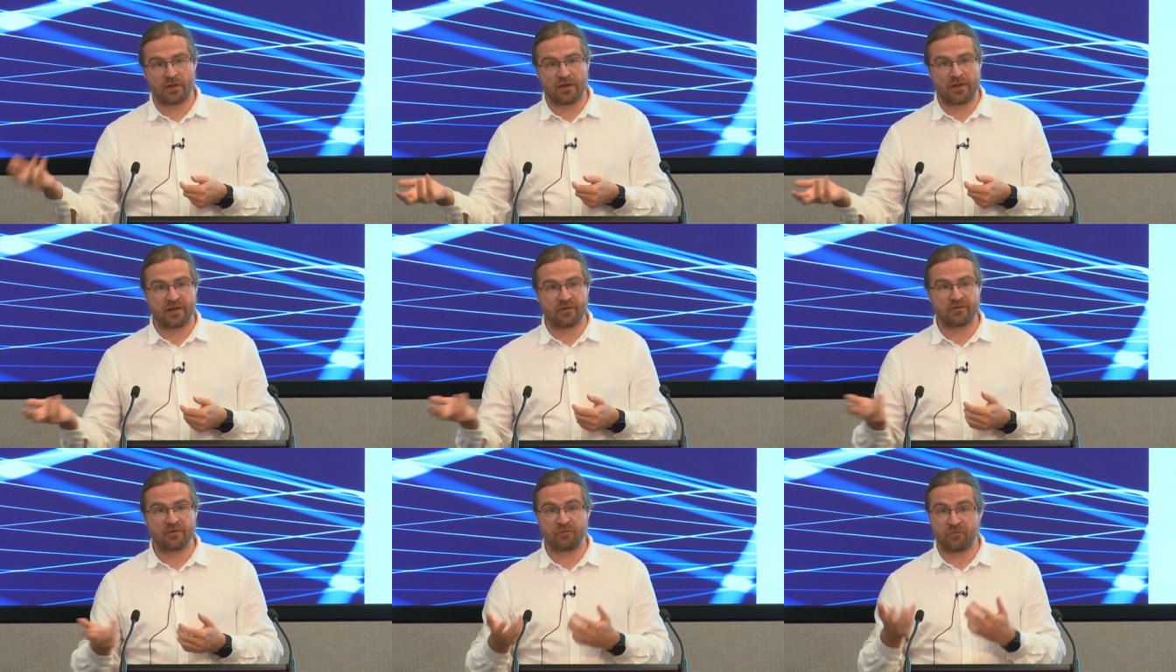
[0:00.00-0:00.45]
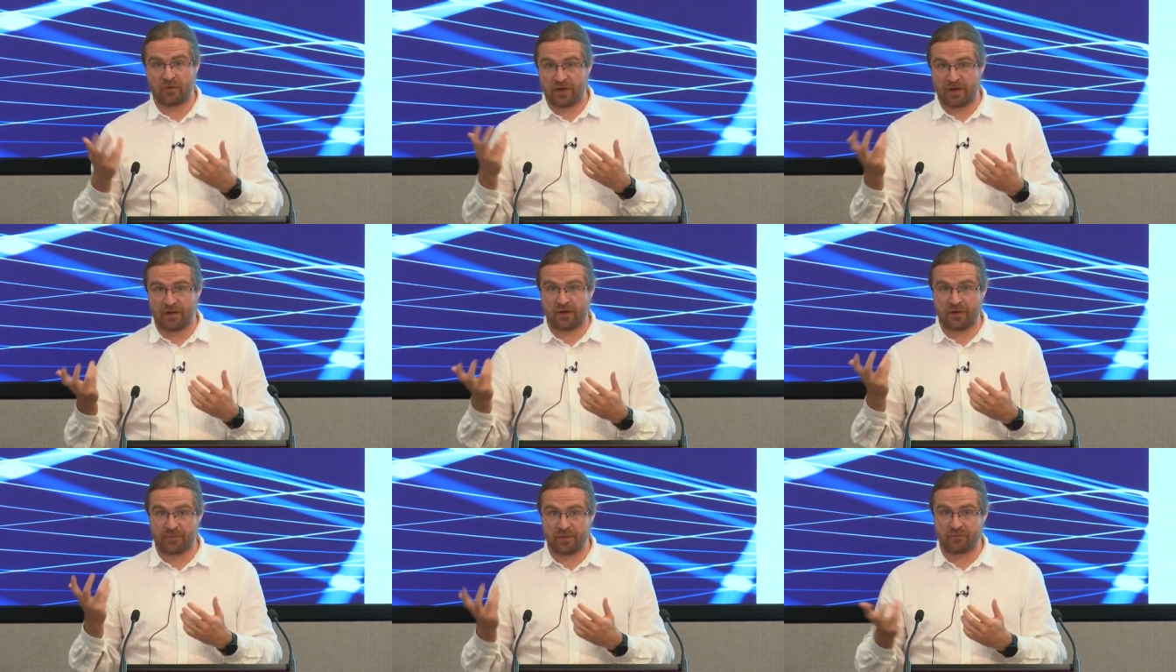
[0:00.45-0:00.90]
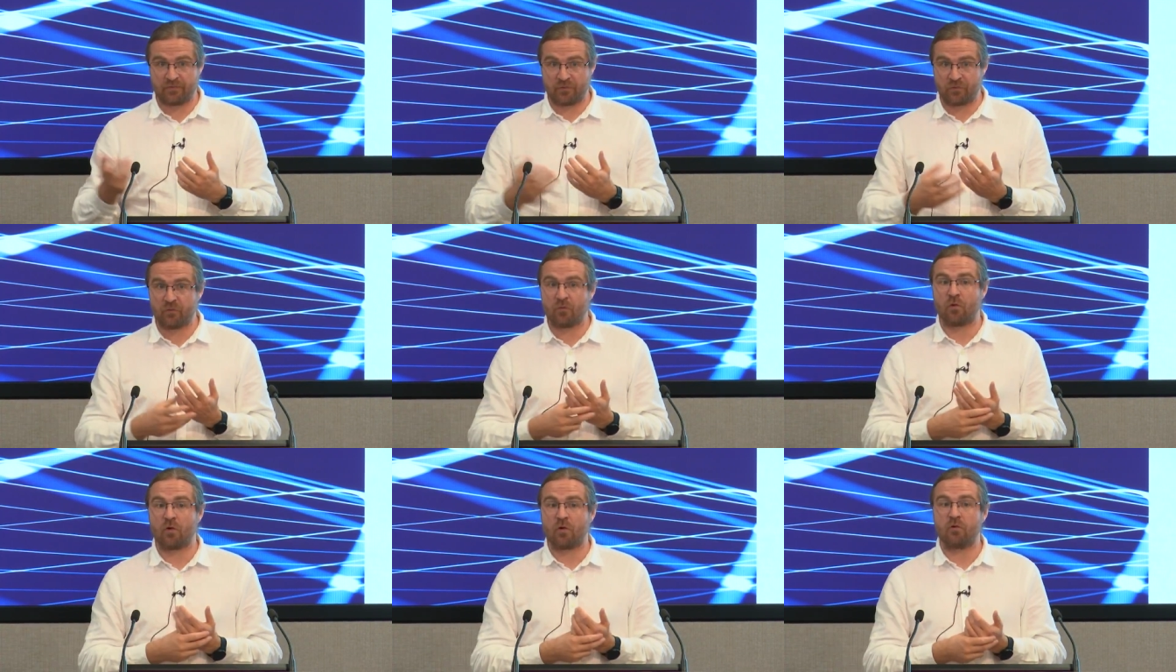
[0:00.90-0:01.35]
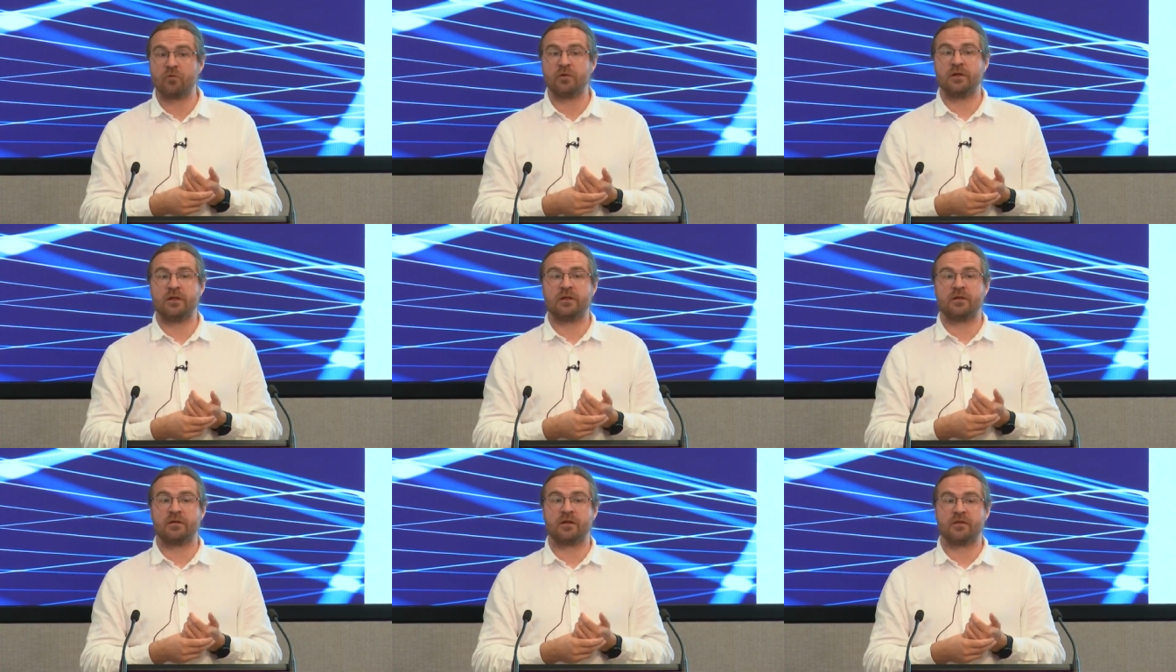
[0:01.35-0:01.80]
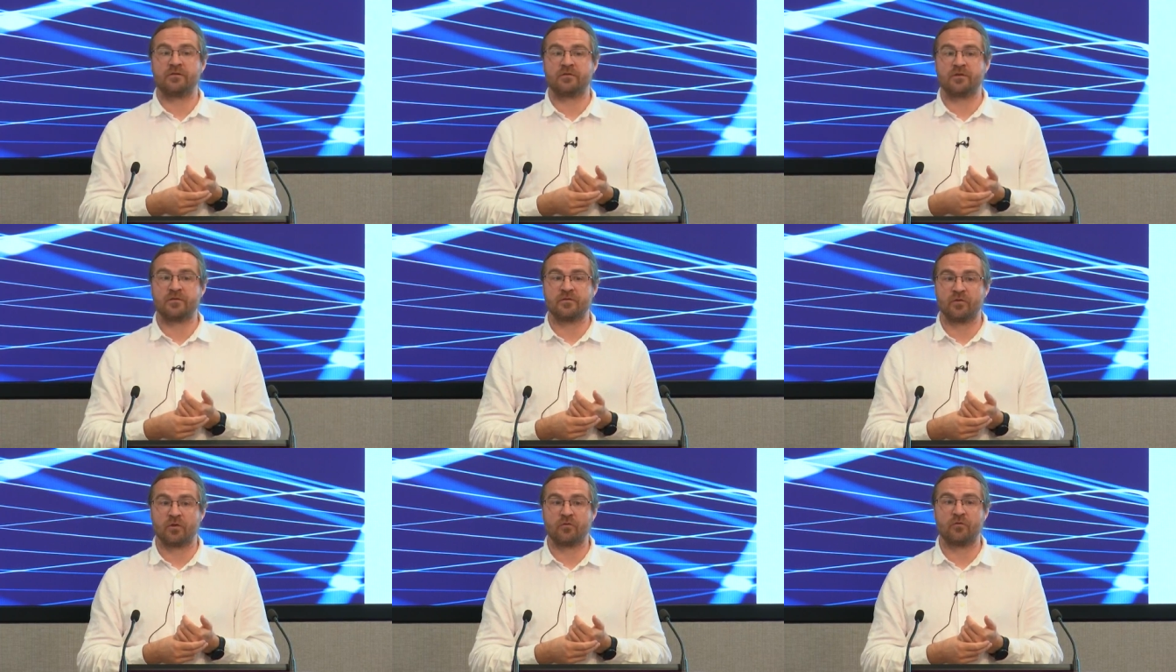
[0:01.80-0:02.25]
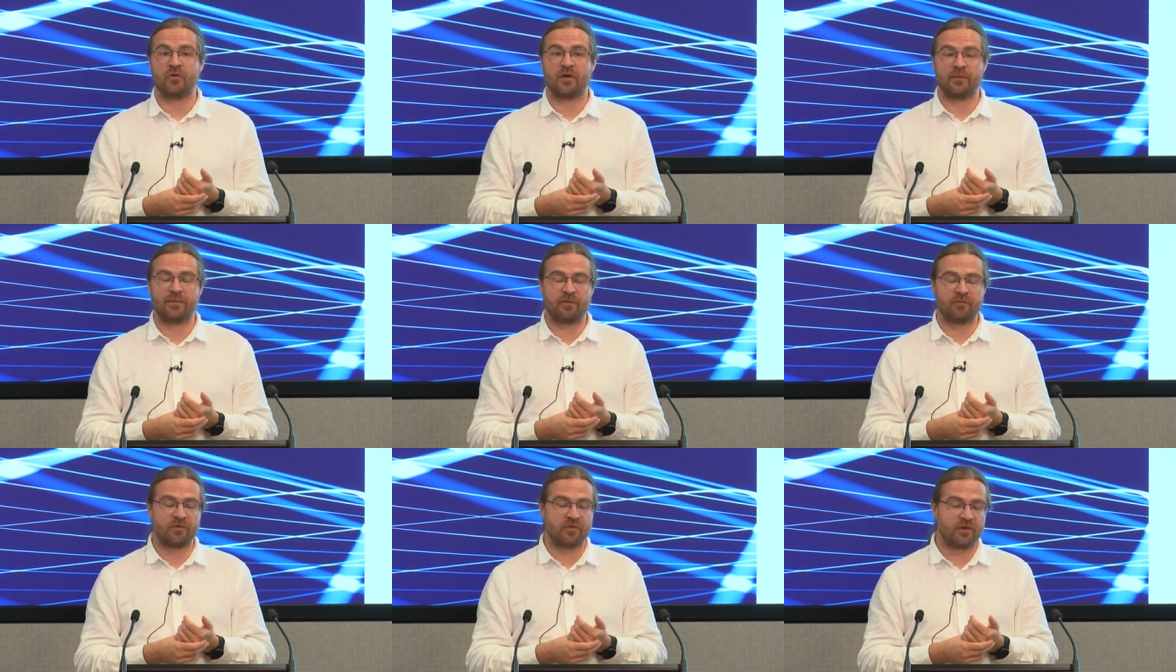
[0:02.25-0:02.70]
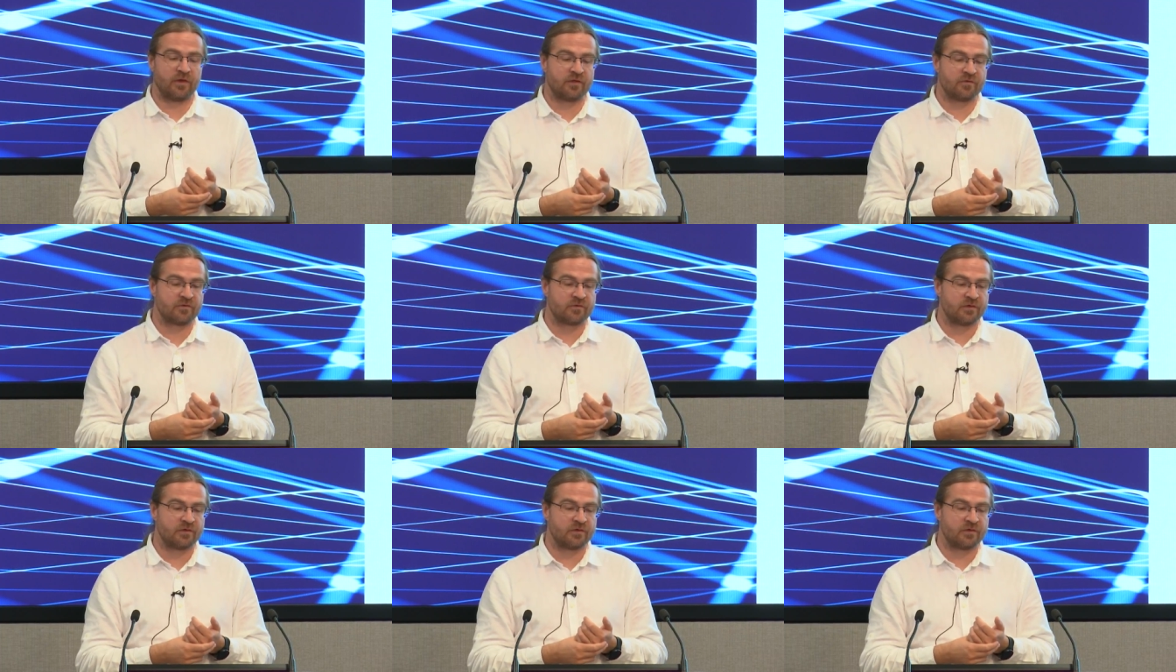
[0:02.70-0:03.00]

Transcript: legacy, for IPv4 only clusters, not for IPv6.